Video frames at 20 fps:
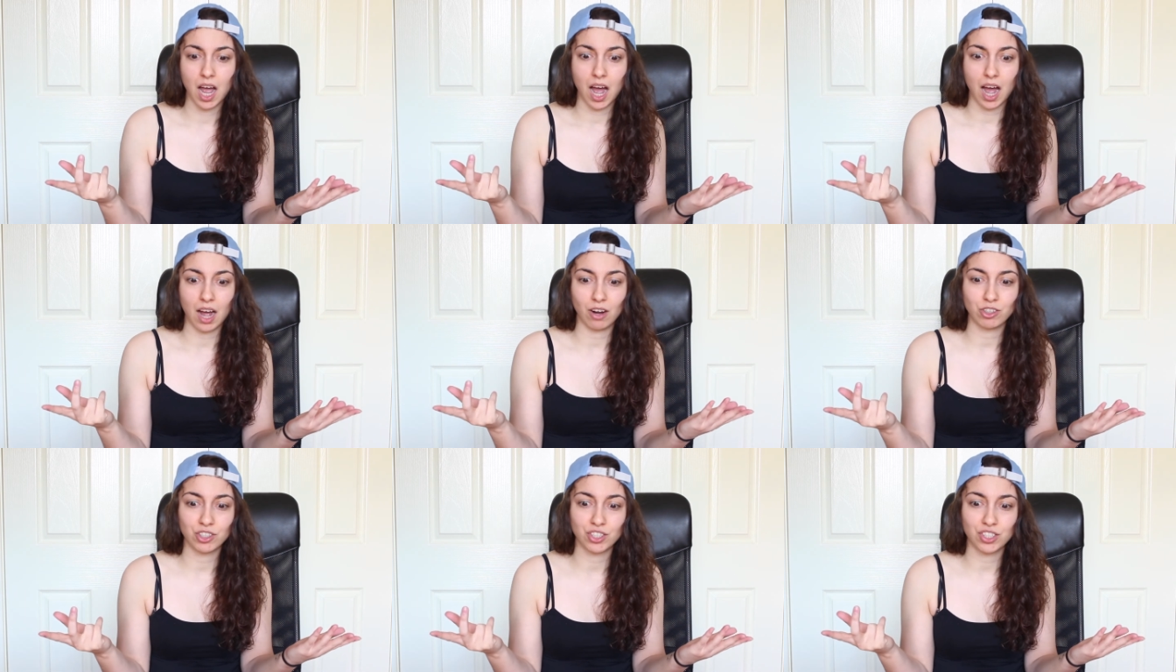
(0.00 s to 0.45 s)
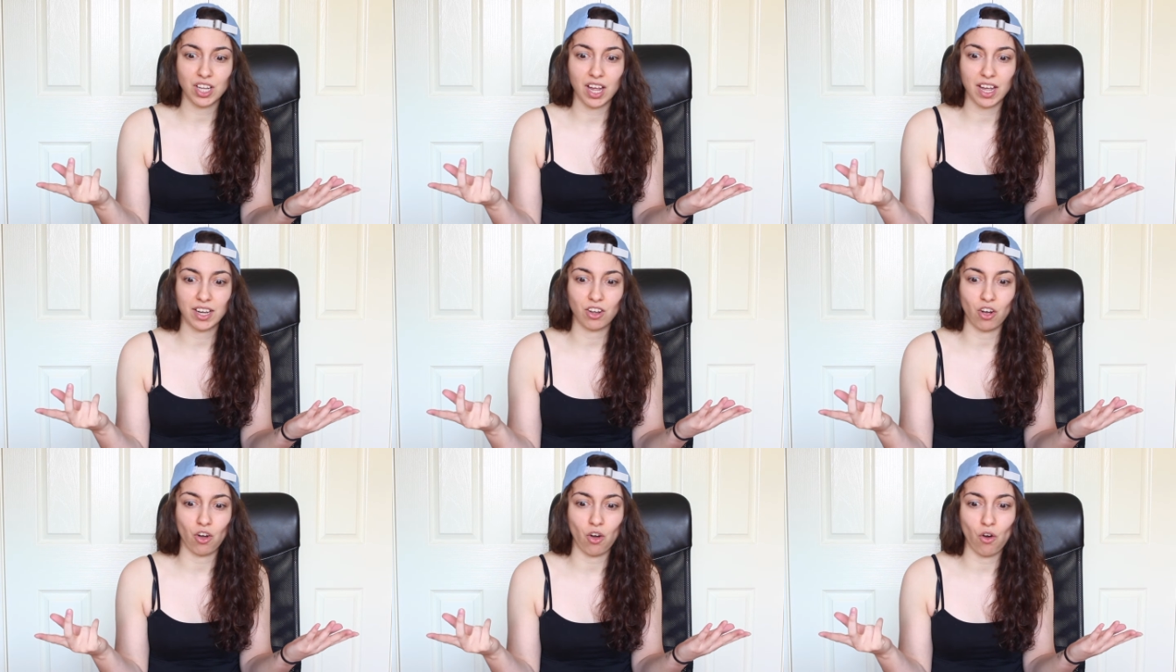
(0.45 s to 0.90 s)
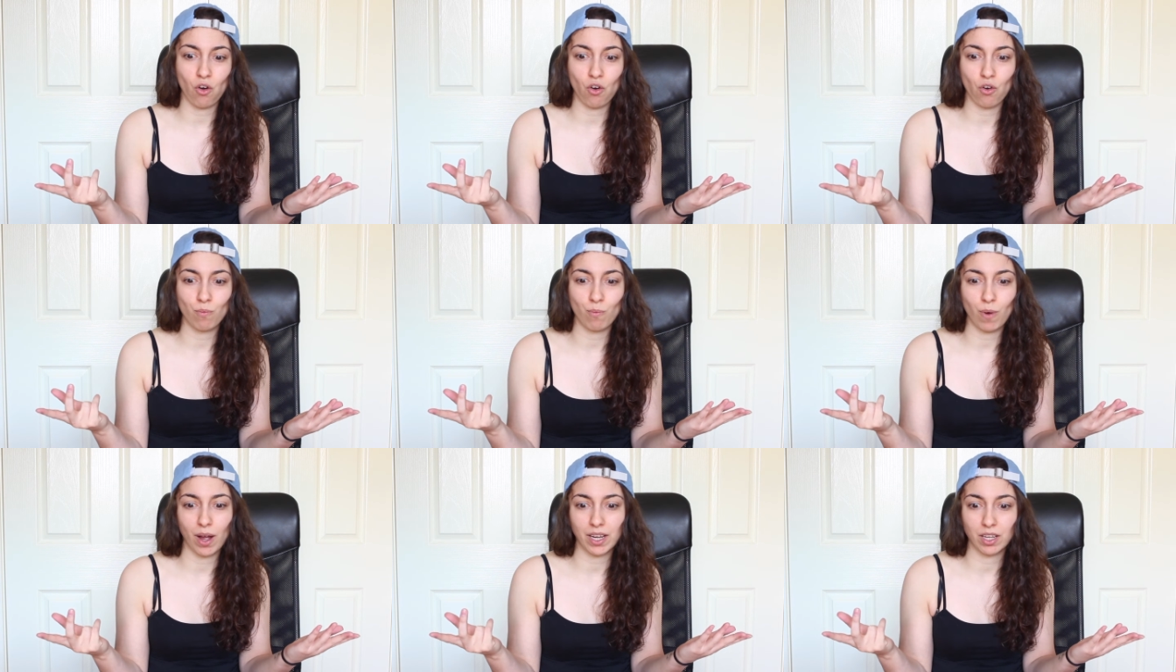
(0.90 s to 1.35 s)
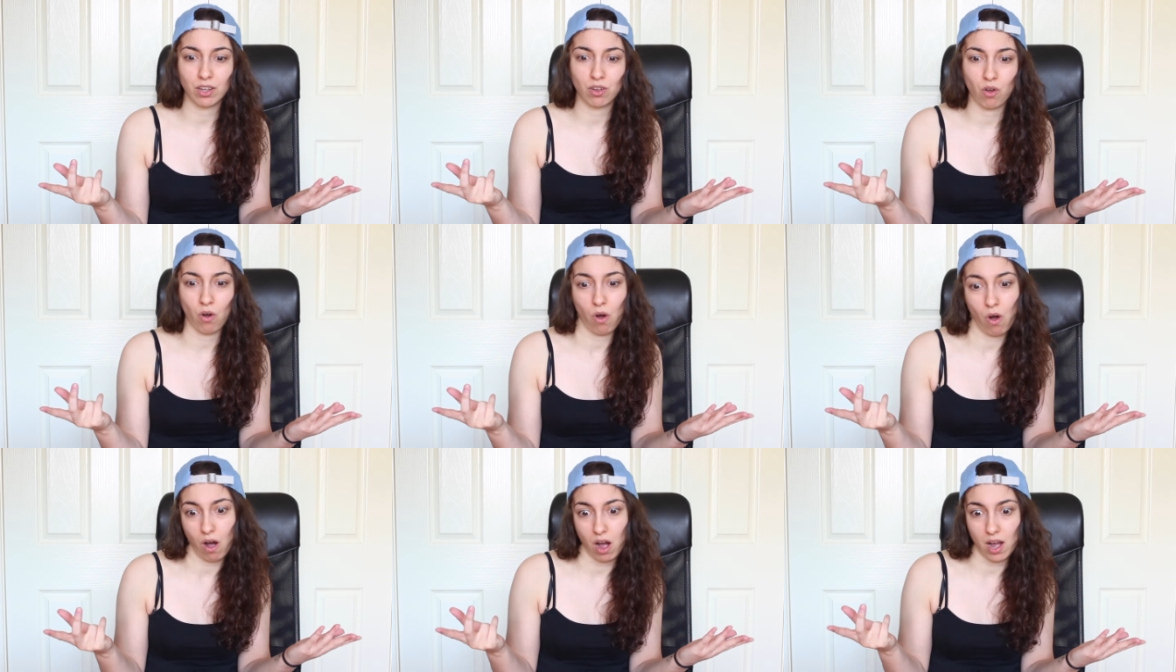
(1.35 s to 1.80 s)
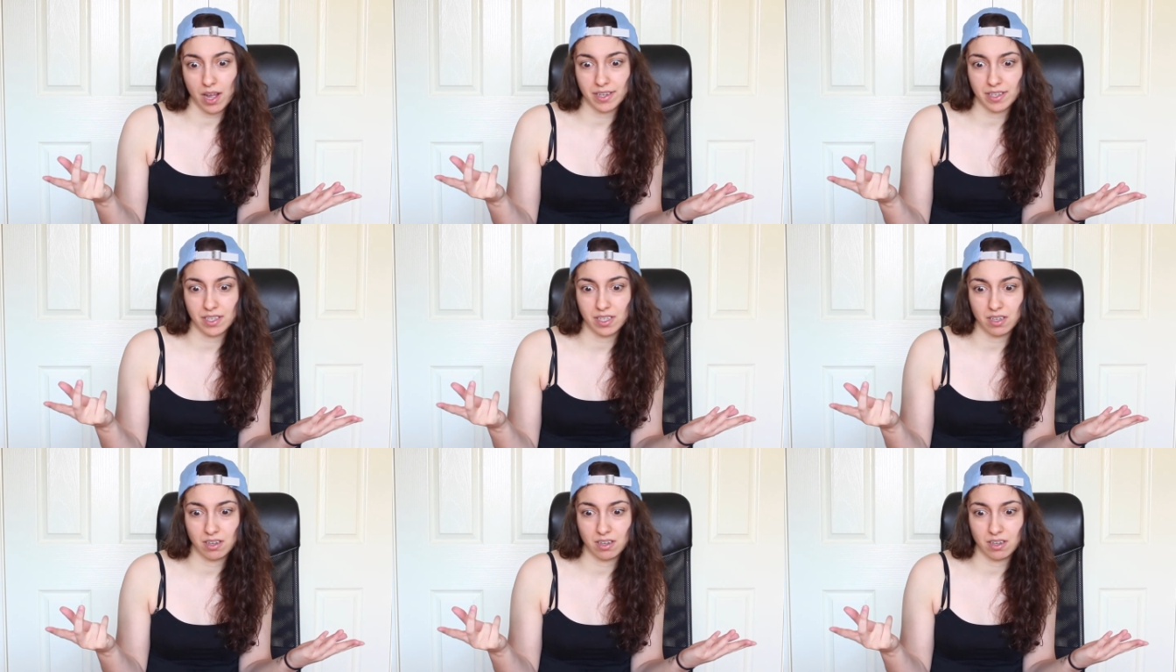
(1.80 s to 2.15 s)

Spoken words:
I was like, oh my god,